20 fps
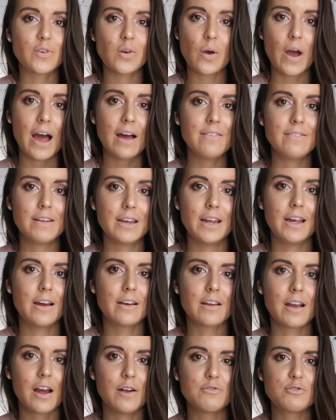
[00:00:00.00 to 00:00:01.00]
if you have any
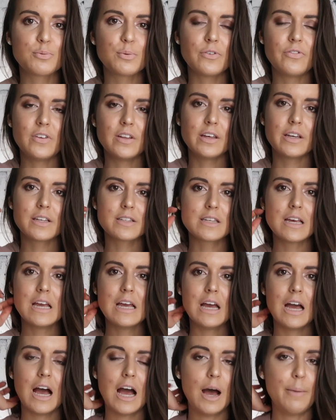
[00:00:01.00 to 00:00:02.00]
uncomfortable feelings
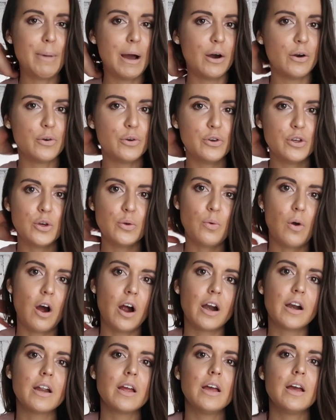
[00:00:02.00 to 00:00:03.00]
about who you
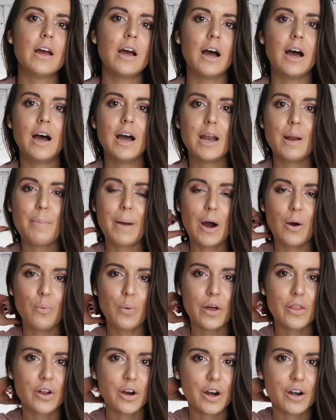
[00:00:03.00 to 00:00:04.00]
are and
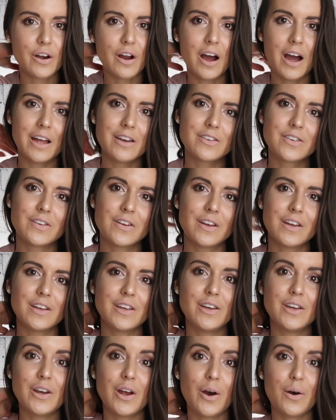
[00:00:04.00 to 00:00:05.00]
about whether or not,
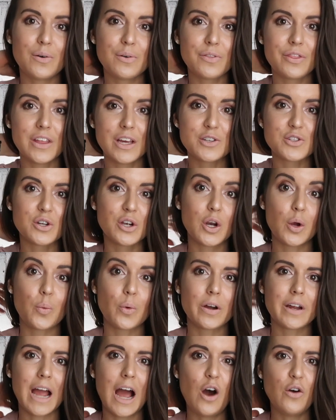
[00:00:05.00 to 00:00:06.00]
you know, things are going
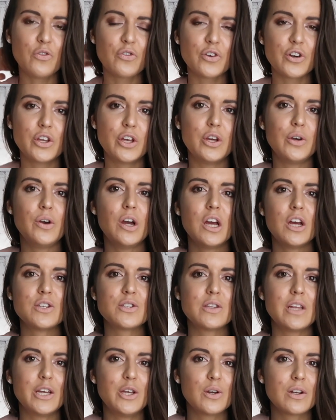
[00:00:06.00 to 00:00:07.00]
to work out for you,
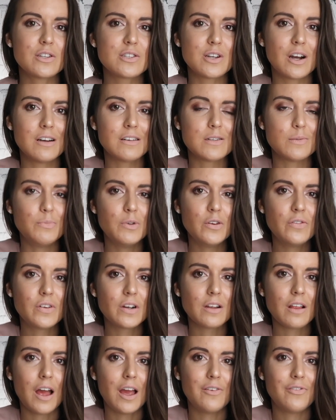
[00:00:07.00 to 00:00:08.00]
so that you can start to move
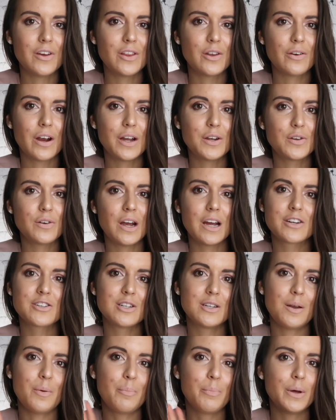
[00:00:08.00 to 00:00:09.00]
your life in the right
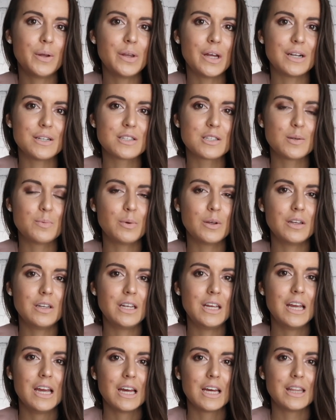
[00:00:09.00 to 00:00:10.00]
direction, build that
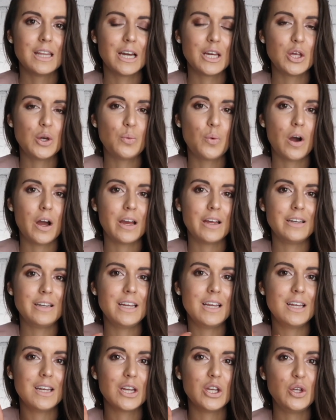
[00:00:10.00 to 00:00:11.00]
stability that you want and
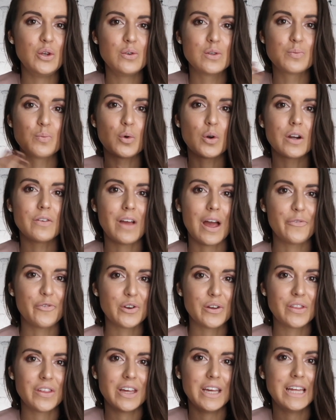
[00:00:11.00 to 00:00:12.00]
need, and use more of
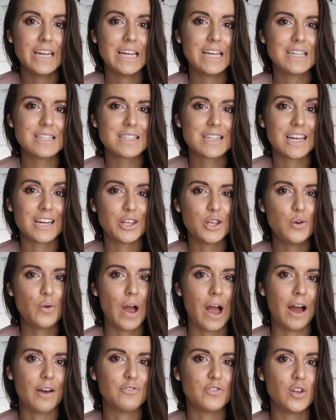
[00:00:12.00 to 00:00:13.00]
everything it is that you
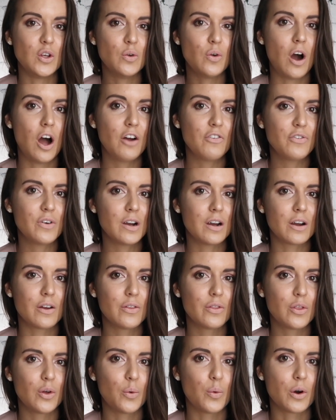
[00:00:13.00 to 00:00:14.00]
have to offer
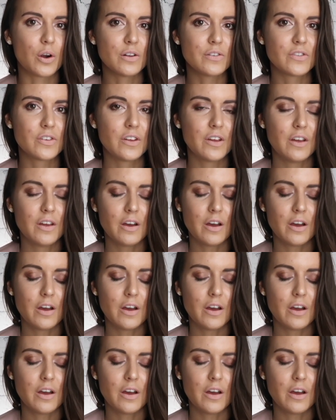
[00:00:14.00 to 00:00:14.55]
the world,